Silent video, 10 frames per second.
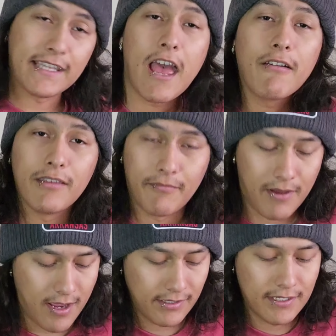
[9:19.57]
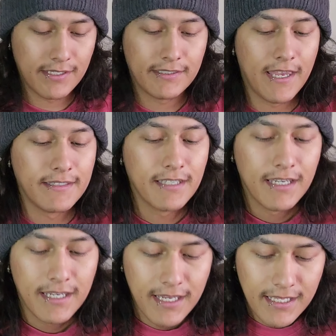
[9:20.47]
down in the box. And it says,
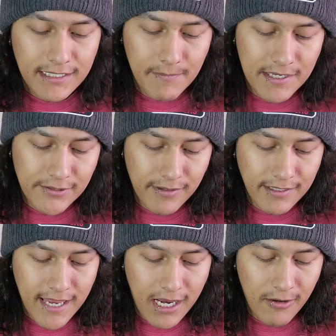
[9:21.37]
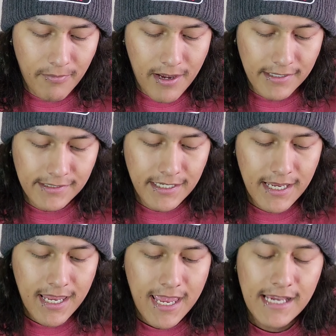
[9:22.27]
it's a mystery tackle box
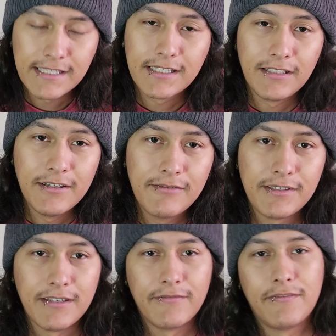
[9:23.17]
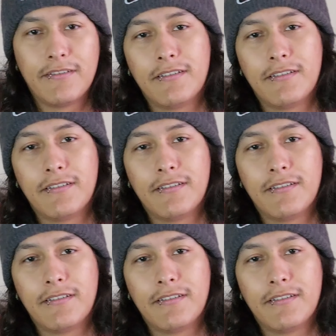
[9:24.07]
exclusive.